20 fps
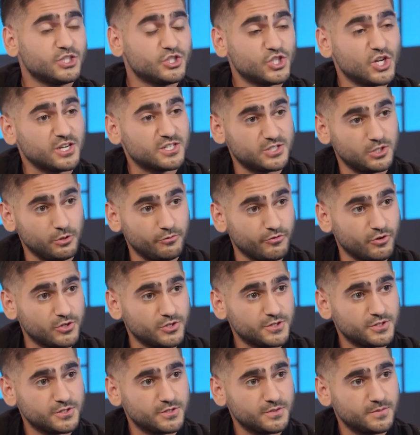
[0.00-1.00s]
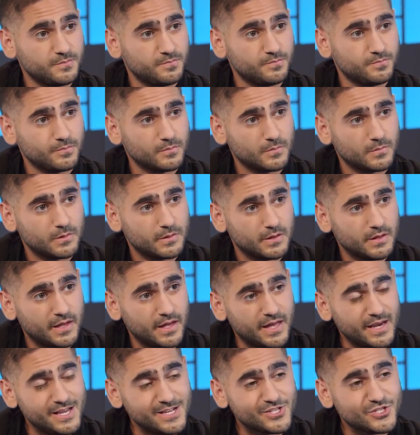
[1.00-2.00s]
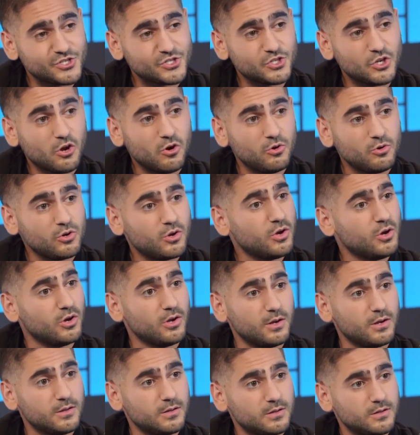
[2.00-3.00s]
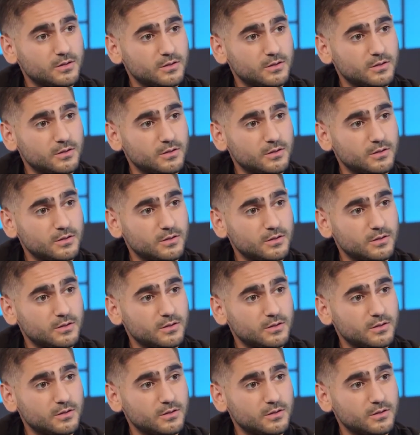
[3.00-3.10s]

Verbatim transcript: chuck silvers and it's so good